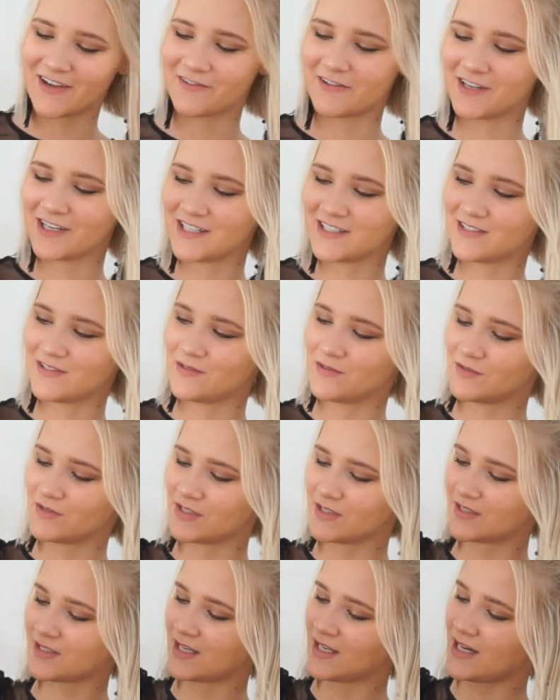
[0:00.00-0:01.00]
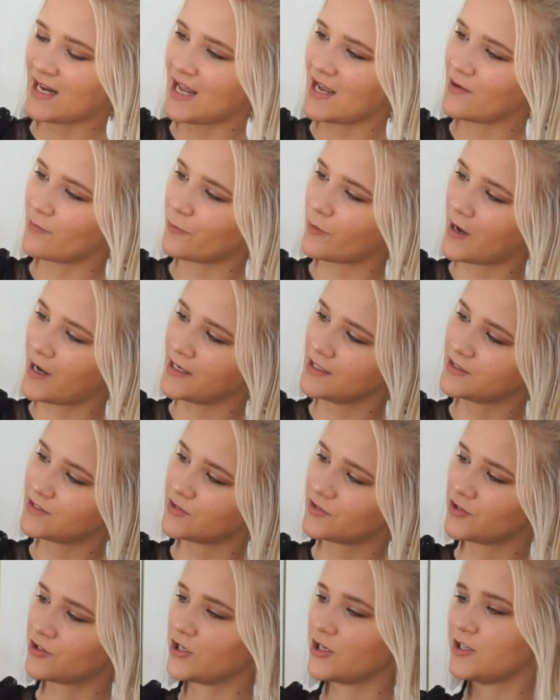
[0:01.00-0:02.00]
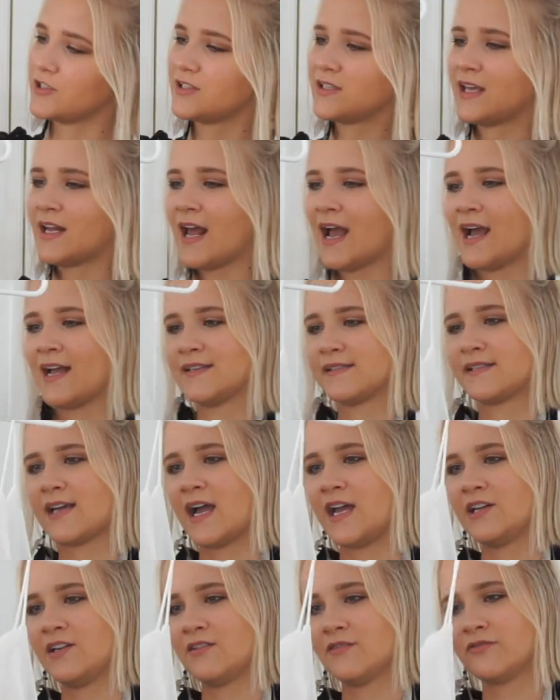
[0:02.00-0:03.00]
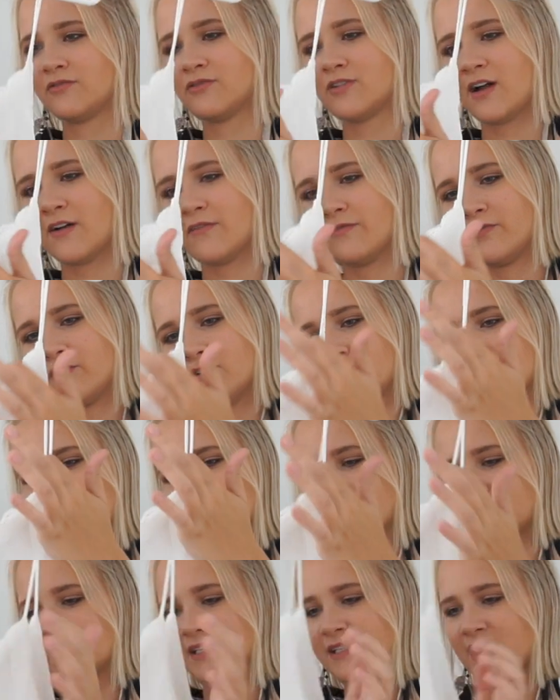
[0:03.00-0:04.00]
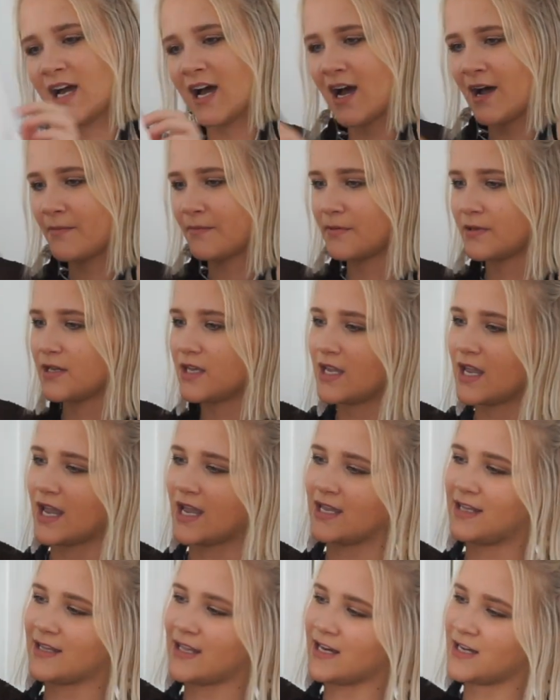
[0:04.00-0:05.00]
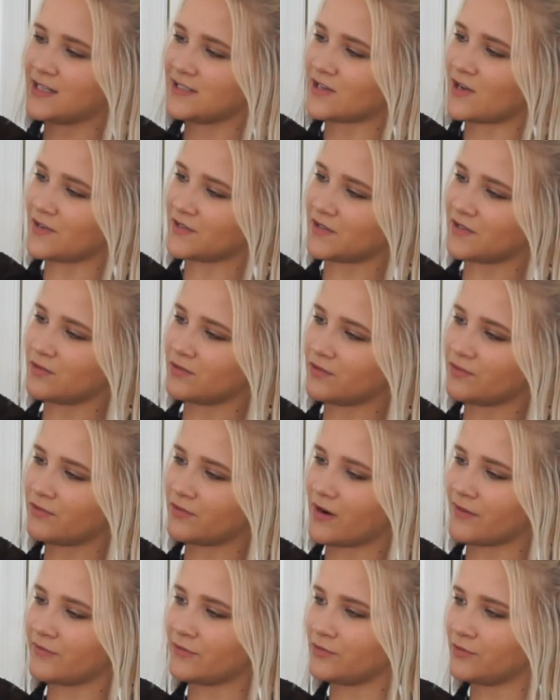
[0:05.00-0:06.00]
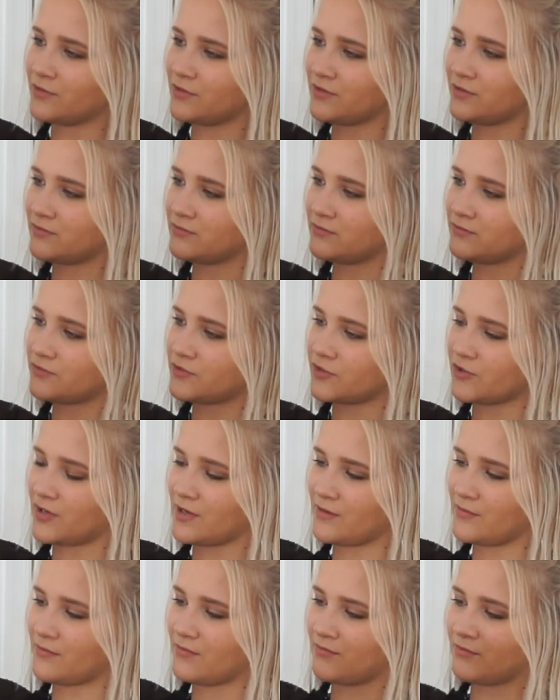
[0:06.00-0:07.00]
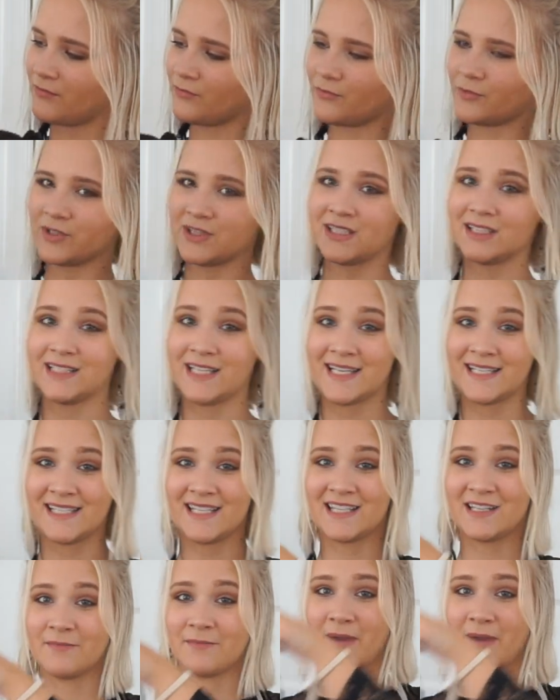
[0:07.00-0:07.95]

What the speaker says: I wanted to just get a white shirt that has kind of ruffles at the top, and then it's also ruffle trim with the lace in the